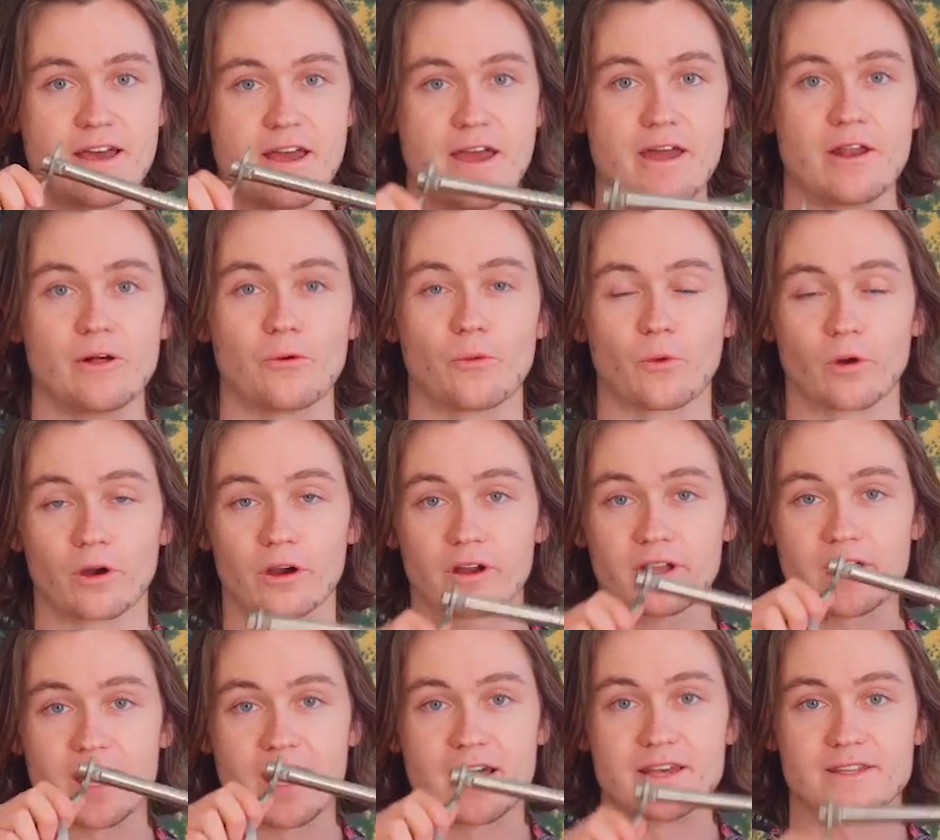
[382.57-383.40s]
it'll
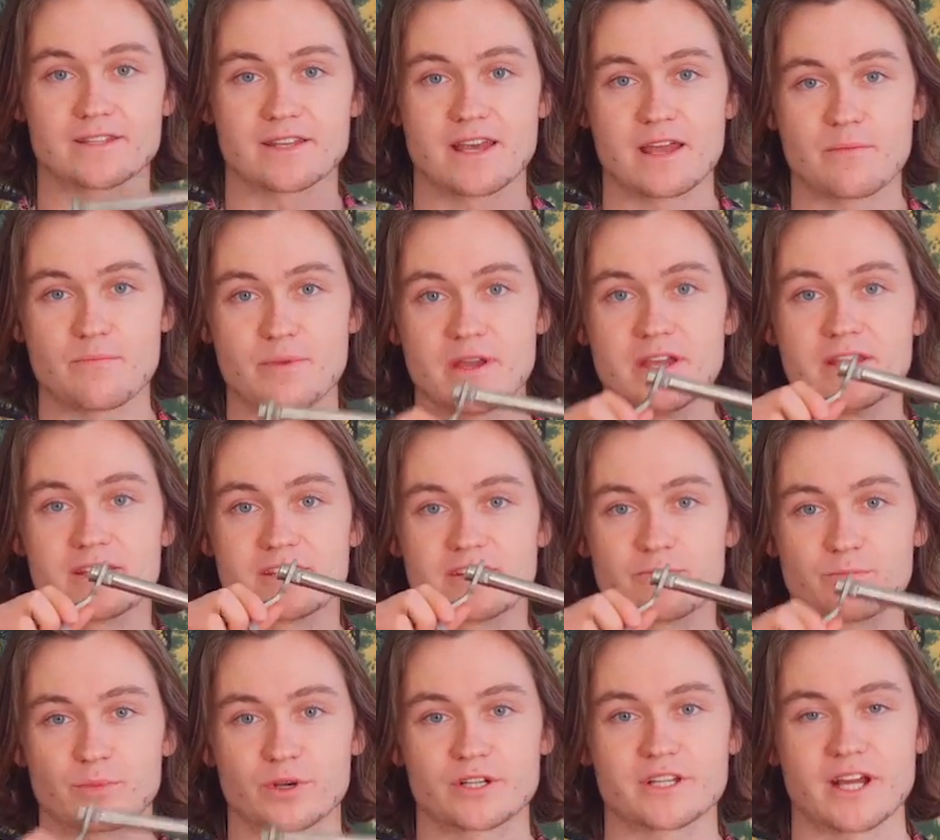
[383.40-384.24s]
work as a
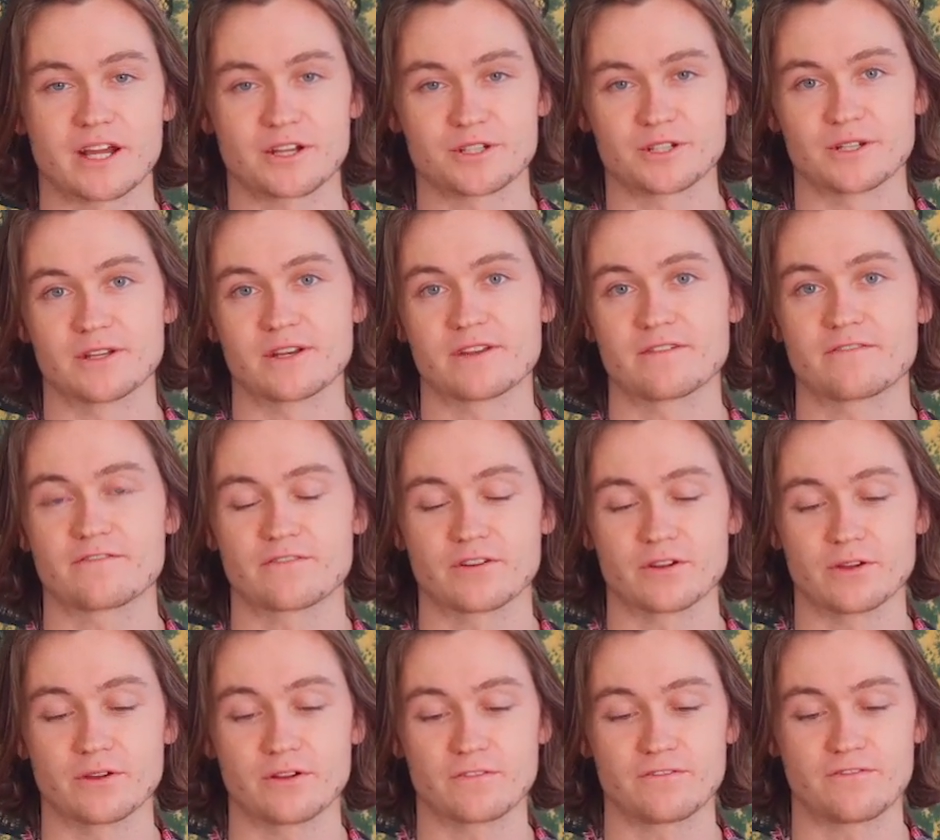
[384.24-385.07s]
piece of protection
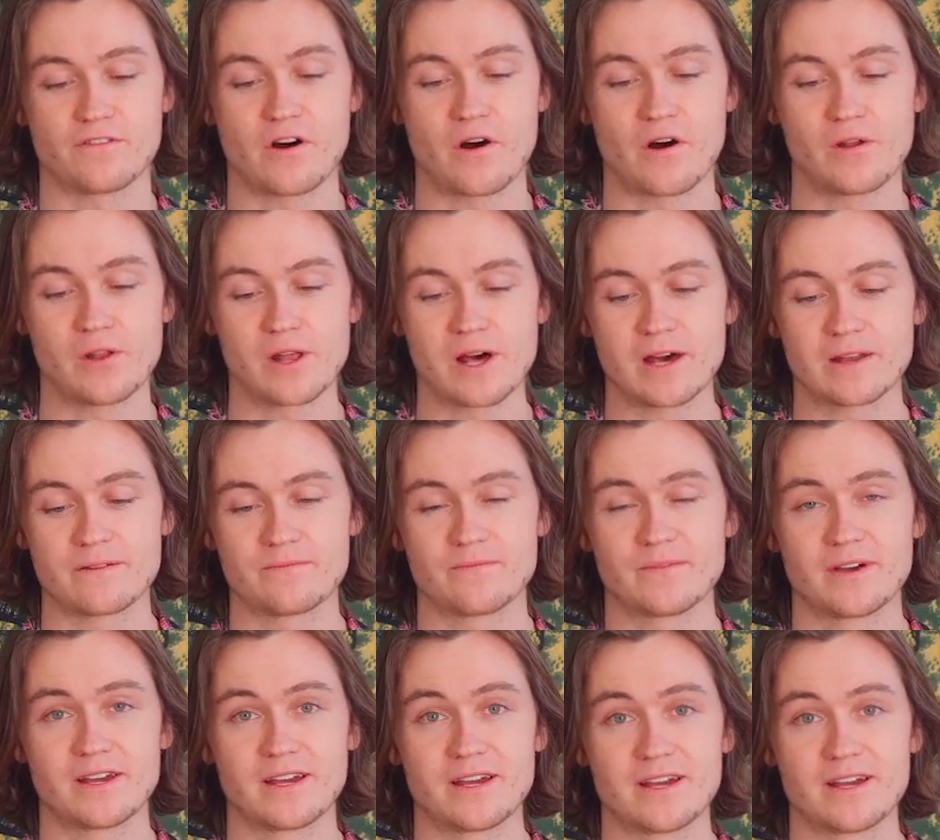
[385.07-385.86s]
for you to fall on.